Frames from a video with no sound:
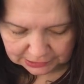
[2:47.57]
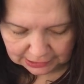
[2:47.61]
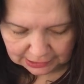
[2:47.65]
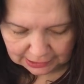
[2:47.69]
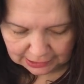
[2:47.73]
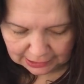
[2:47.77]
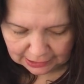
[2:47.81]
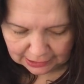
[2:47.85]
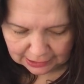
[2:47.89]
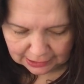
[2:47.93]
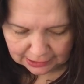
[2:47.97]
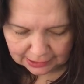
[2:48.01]

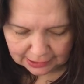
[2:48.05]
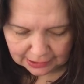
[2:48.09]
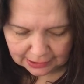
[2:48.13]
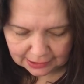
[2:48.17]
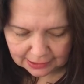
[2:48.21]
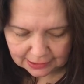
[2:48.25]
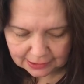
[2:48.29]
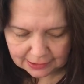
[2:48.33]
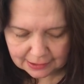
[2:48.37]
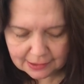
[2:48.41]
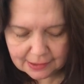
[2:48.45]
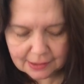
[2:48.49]

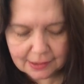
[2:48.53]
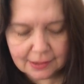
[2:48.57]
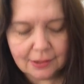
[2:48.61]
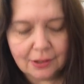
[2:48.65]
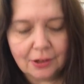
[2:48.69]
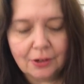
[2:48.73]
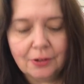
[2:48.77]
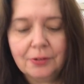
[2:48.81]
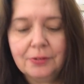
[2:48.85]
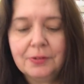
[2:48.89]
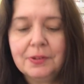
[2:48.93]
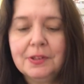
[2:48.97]
And
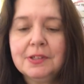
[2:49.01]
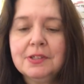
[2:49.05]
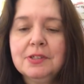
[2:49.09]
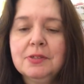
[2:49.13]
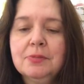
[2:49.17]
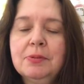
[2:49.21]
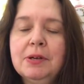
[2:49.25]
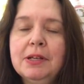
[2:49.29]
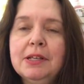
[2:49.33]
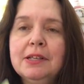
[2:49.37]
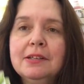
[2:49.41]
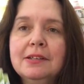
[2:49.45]
oh,
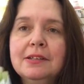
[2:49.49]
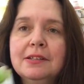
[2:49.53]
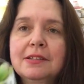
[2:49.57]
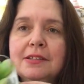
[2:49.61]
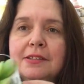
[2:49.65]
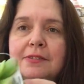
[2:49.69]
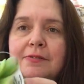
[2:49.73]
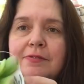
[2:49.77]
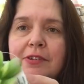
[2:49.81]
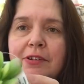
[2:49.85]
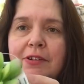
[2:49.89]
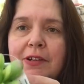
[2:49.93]
this one.
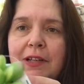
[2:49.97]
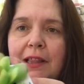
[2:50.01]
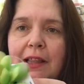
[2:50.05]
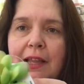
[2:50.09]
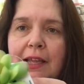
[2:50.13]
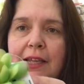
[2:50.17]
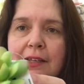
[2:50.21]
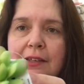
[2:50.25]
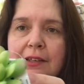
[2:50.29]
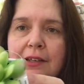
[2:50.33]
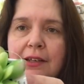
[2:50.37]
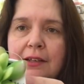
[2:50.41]
It's a very
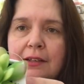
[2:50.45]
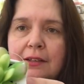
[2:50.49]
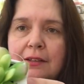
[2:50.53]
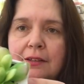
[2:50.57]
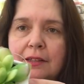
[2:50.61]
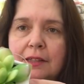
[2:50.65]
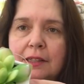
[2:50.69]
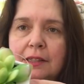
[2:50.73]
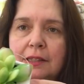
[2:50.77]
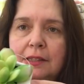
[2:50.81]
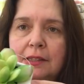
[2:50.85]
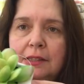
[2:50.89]
light
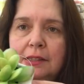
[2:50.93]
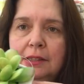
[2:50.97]
color.